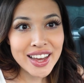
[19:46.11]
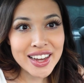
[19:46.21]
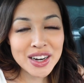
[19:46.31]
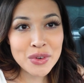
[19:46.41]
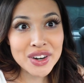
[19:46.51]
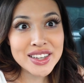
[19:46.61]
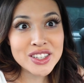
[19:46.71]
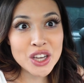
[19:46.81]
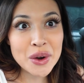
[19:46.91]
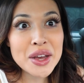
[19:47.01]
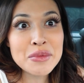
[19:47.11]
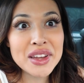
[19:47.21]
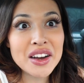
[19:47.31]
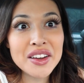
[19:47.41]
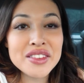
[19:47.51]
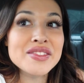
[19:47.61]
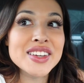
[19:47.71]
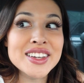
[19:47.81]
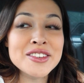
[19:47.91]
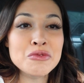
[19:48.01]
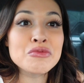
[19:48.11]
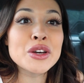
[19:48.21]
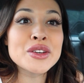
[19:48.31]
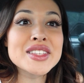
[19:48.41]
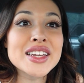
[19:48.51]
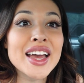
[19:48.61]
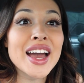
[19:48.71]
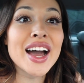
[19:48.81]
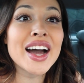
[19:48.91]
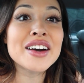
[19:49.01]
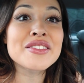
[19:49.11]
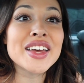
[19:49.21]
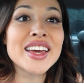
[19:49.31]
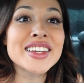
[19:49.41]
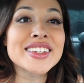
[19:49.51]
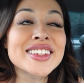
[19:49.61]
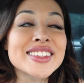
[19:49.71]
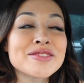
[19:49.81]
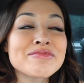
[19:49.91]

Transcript: And I want to show him like all the videos and photos that I have and